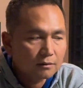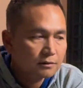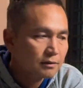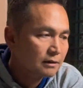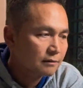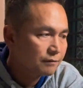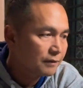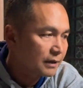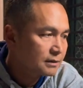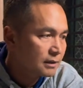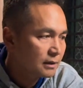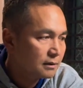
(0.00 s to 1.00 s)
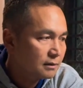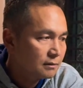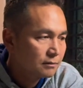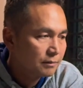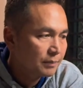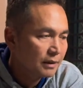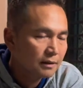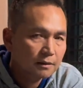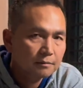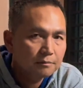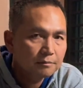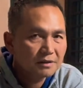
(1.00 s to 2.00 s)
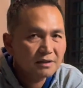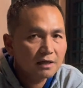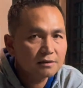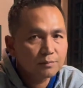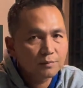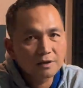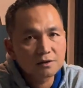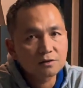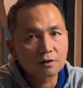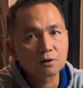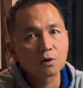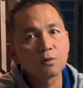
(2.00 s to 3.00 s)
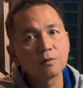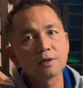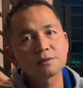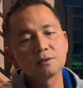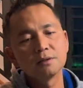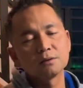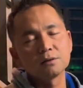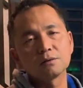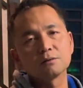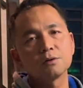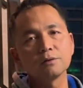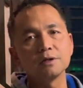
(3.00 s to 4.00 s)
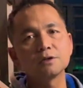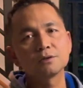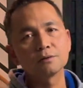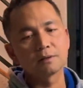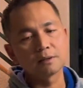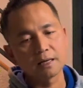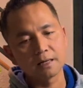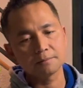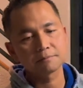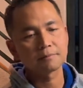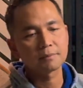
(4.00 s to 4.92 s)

Try to fix it, build it. Besides reinstall the OS, no issue on that.